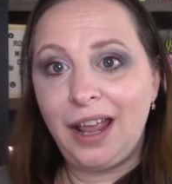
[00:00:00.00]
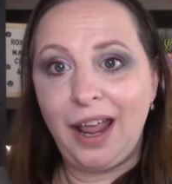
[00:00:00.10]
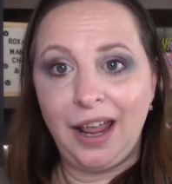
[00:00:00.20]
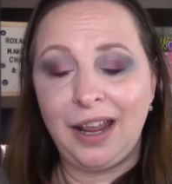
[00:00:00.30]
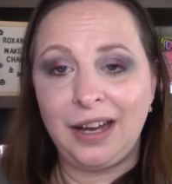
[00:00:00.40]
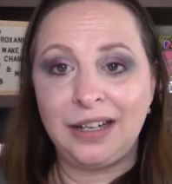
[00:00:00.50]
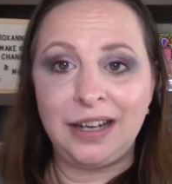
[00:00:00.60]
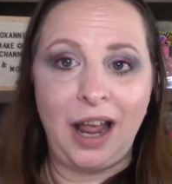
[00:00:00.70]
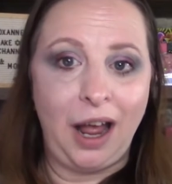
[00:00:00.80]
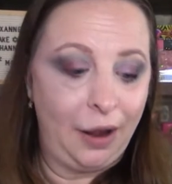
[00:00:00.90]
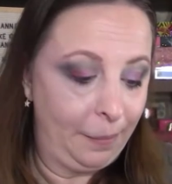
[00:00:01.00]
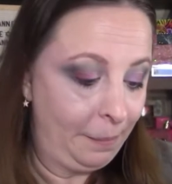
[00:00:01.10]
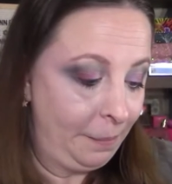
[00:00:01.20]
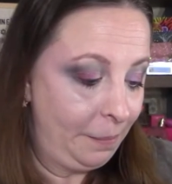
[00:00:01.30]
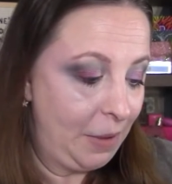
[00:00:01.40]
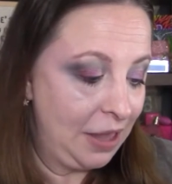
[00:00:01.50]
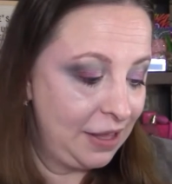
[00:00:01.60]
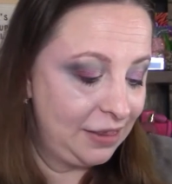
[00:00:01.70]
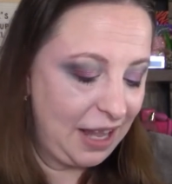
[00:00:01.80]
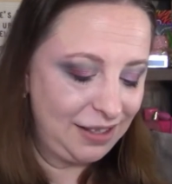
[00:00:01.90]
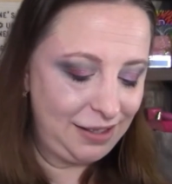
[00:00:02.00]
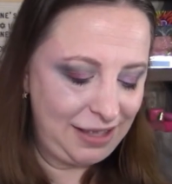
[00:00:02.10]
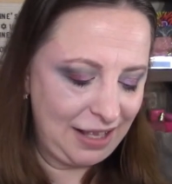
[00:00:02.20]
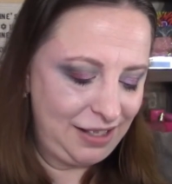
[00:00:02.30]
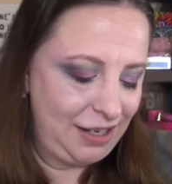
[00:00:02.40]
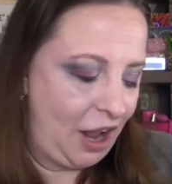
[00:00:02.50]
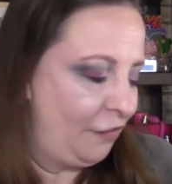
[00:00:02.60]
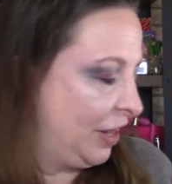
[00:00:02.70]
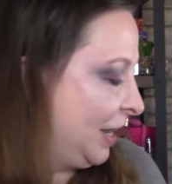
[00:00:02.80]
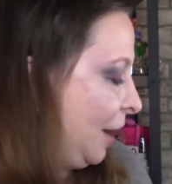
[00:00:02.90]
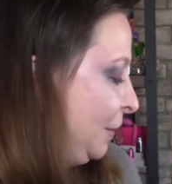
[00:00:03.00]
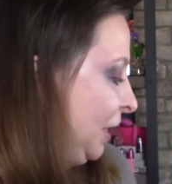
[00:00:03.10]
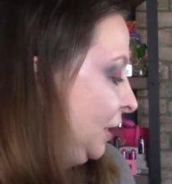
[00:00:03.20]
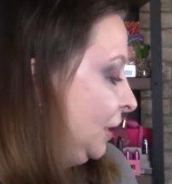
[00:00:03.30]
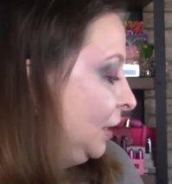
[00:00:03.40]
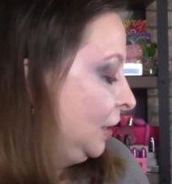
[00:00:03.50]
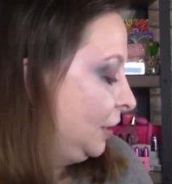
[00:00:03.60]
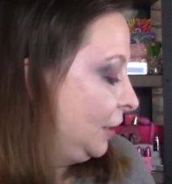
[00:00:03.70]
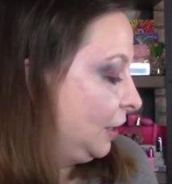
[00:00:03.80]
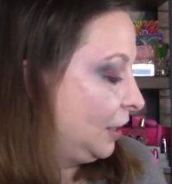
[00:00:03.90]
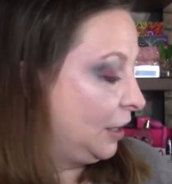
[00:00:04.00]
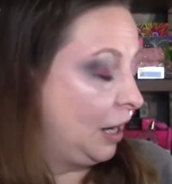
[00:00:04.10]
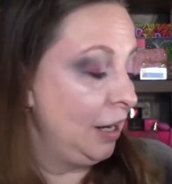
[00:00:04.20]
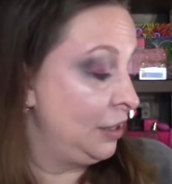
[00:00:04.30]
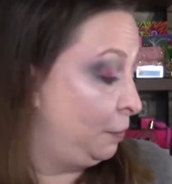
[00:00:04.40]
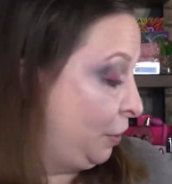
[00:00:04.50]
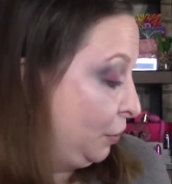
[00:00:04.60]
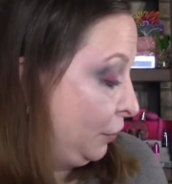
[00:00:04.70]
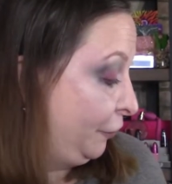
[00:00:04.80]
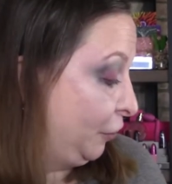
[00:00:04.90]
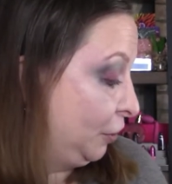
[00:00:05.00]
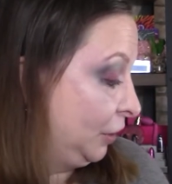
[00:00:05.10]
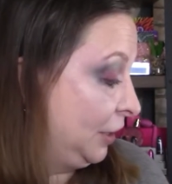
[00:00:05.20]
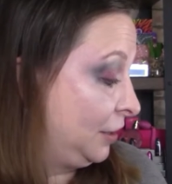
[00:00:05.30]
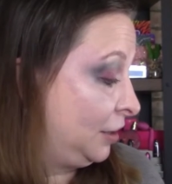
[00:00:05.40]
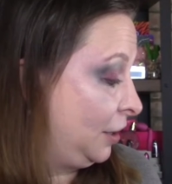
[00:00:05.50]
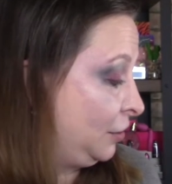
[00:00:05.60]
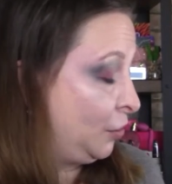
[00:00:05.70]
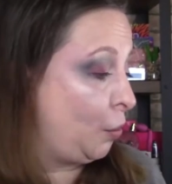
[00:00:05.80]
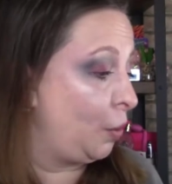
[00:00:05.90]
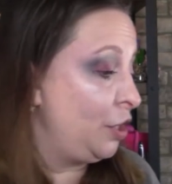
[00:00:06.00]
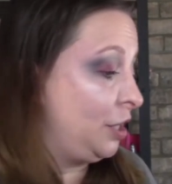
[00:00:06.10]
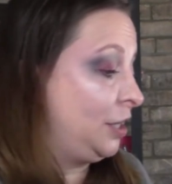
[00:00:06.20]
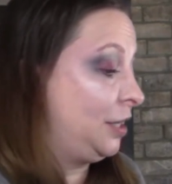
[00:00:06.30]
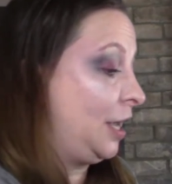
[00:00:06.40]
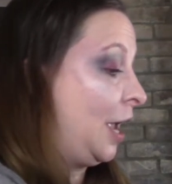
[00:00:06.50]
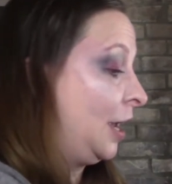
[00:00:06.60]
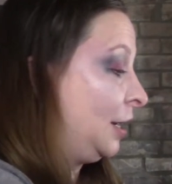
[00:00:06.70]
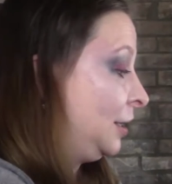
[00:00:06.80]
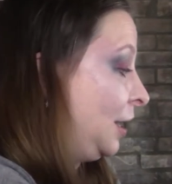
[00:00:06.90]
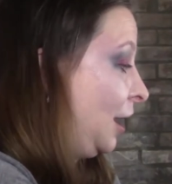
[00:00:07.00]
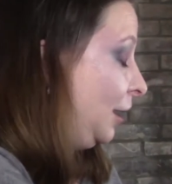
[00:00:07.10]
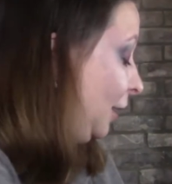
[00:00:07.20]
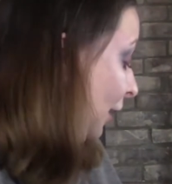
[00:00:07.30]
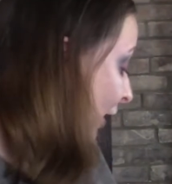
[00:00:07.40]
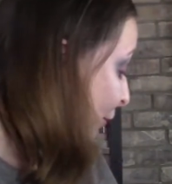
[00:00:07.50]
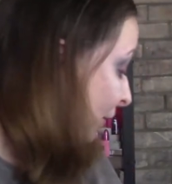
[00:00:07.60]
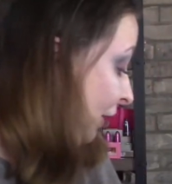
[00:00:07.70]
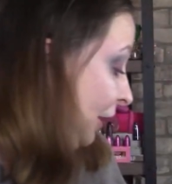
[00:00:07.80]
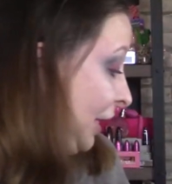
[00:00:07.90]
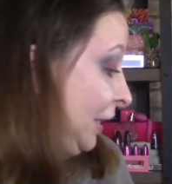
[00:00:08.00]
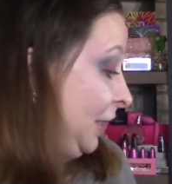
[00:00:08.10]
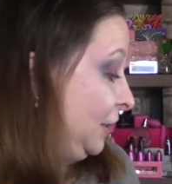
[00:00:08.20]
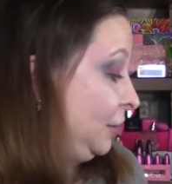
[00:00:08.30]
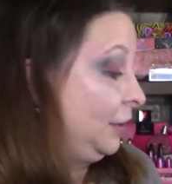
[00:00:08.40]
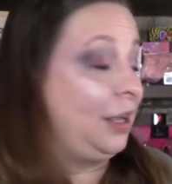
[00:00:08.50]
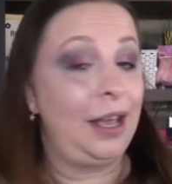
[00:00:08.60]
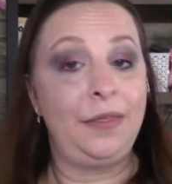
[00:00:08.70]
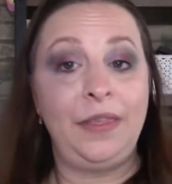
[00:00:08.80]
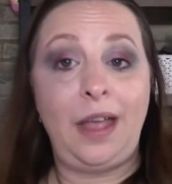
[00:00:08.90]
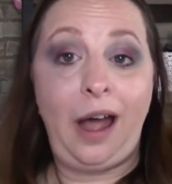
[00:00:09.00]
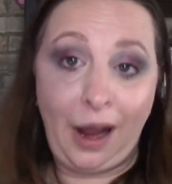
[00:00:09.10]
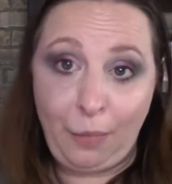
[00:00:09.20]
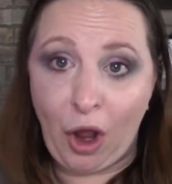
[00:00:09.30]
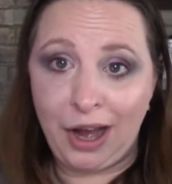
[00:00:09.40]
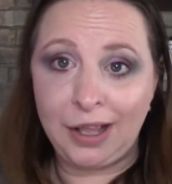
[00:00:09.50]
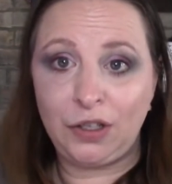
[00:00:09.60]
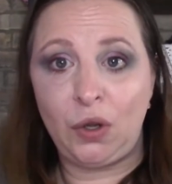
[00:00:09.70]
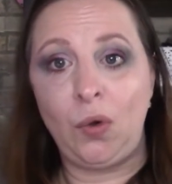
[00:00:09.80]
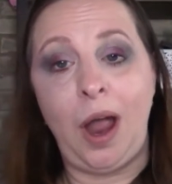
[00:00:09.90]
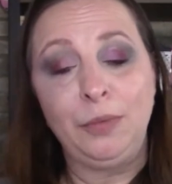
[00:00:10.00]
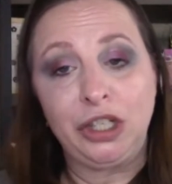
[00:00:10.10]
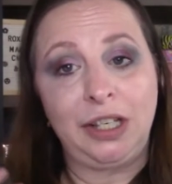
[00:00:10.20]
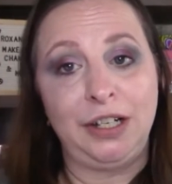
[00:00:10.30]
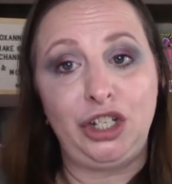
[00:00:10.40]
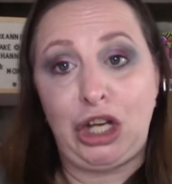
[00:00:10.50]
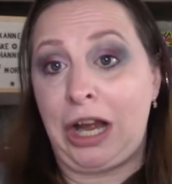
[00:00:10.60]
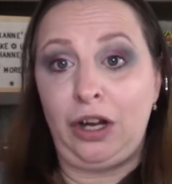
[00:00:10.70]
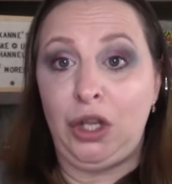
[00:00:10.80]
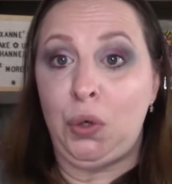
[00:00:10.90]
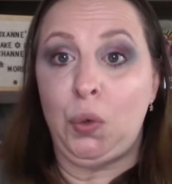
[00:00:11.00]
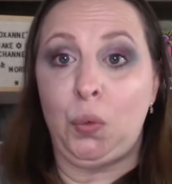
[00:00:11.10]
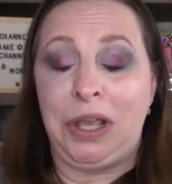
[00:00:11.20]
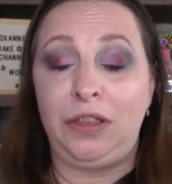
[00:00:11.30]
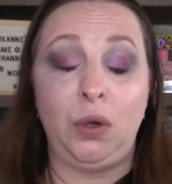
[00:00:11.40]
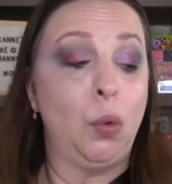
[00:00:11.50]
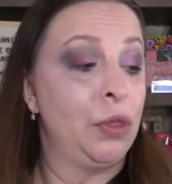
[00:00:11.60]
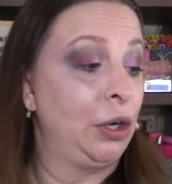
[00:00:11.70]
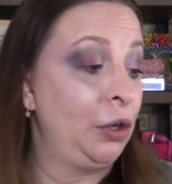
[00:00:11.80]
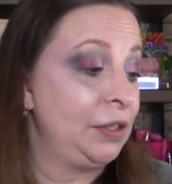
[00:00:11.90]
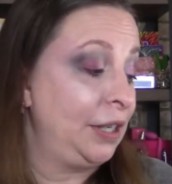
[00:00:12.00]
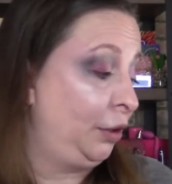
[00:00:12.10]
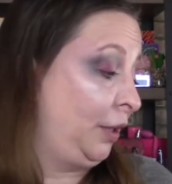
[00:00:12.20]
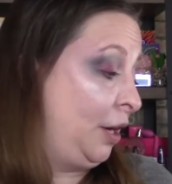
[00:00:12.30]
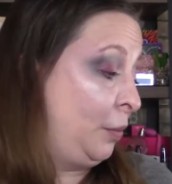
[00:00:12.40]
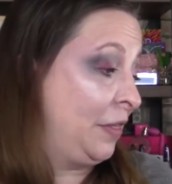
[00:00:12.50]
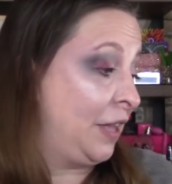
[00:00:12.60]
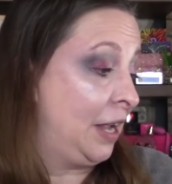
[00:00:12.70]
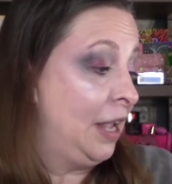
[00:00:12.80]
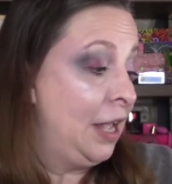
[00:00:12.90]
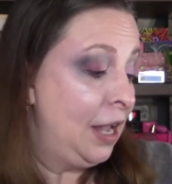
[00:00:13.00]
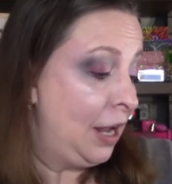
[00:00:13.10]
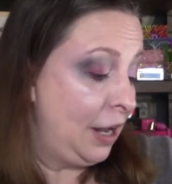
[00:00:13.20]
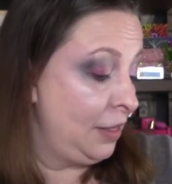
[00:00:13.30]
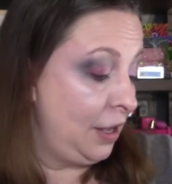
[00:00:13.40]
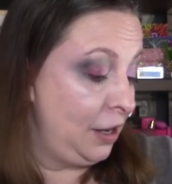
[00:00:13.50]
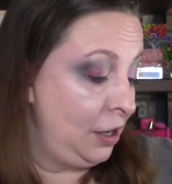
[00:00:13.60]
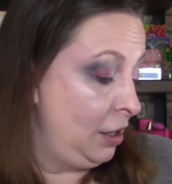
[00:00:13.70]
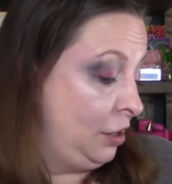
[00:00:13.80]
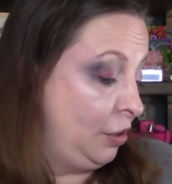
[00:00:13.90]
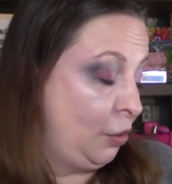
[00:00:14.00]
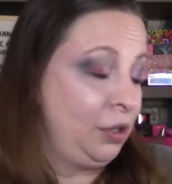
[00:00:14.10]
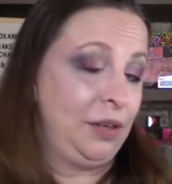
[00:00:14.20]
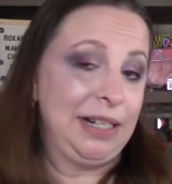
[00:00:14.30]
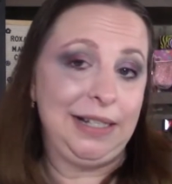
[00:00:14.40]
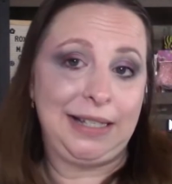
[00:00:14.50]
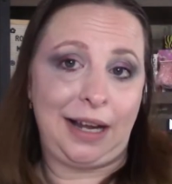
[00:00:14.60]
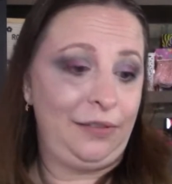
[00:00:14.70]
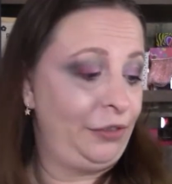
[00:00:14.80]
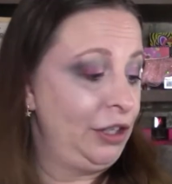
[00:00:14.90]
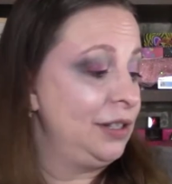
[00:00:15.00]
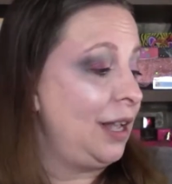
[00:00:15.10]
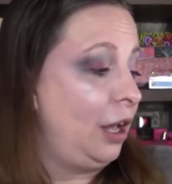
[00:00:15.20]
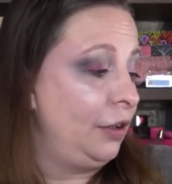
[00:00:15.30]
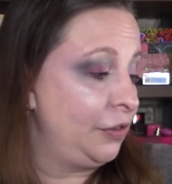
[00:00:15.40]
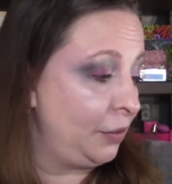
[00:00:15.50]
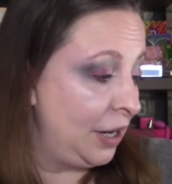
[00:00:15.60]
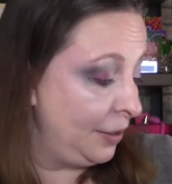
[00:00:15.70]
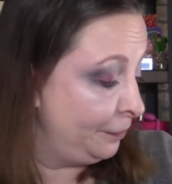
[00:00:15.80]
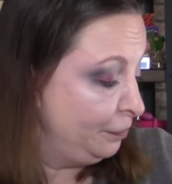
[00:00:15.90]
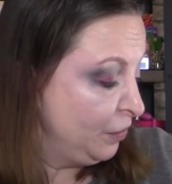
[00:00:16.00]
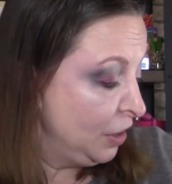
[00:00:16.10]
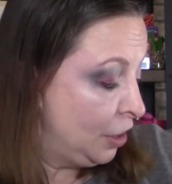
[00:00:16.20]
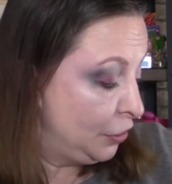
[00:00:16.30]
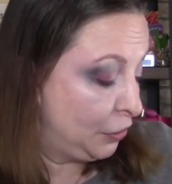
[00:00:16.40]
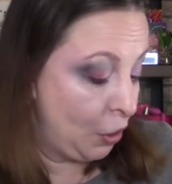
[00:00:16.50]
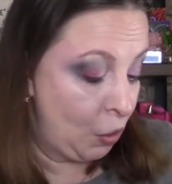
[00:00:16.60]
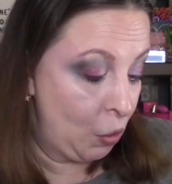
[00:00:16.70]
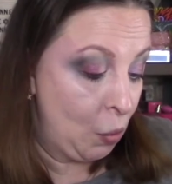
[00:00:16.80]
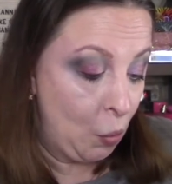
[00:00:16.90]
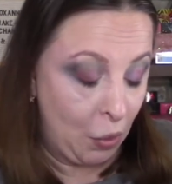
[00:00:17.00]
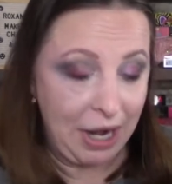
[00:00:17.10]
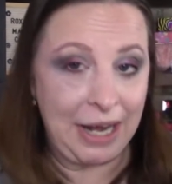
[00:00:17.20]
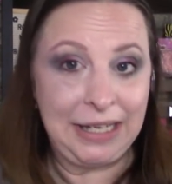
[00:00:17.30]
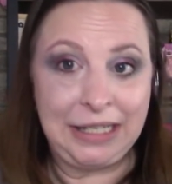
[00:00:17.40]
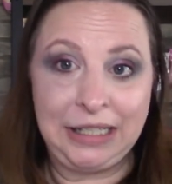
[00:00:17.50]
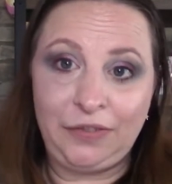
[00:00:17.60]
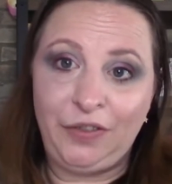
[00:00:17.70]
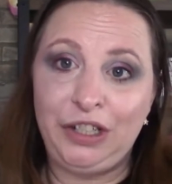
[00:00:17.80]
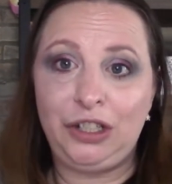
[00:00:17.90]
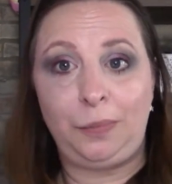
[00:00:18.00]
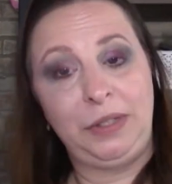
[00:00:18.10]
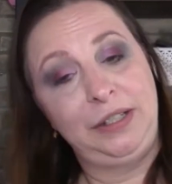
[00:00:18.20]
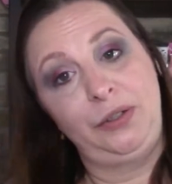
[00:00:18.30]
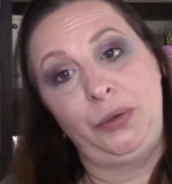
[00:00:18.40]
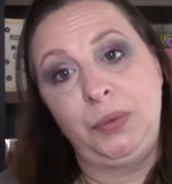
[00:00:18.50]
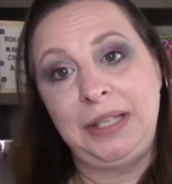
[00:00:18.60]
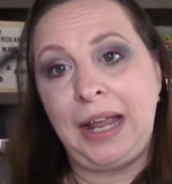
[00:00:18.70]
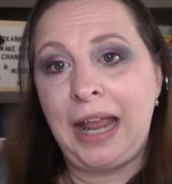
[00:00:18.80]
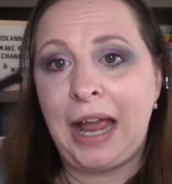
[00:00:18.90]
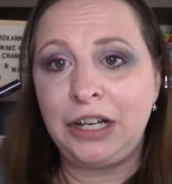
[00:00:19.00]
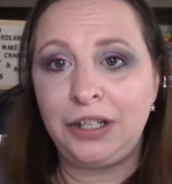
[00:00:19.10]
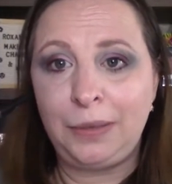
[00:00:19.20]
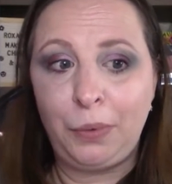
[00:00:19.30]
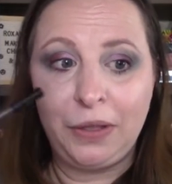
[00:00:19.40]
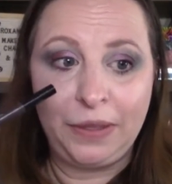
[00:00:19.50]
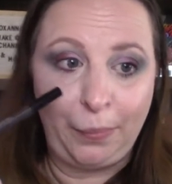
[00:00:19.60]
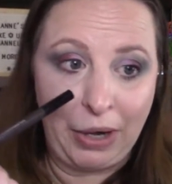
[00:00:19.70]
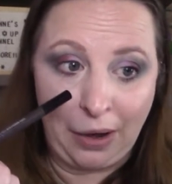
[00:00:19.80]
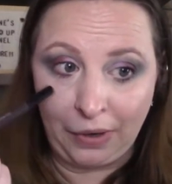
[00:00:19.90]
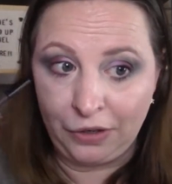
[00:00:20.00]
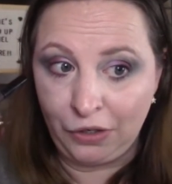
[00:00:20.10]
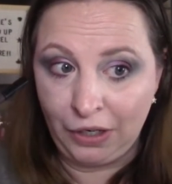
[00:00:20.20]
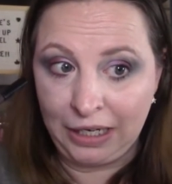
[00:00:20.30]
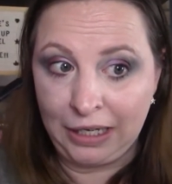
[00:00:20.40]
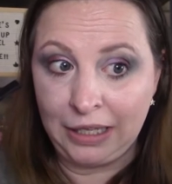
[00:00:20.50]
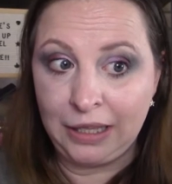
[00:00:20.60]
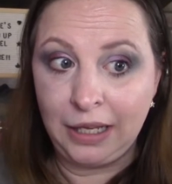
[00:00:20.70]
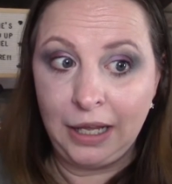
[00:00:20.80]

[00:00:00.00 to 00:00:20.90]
And um, I think that's that's enough. Like, I mean, it's beautiful. It's, it's gorgeous. And I really like it and I bought it. So I'm just going to share you with you the looks I create with it. And then, you know, you can decide for yourselves, right? So what I did to finish up this look was I actually put the brown underneath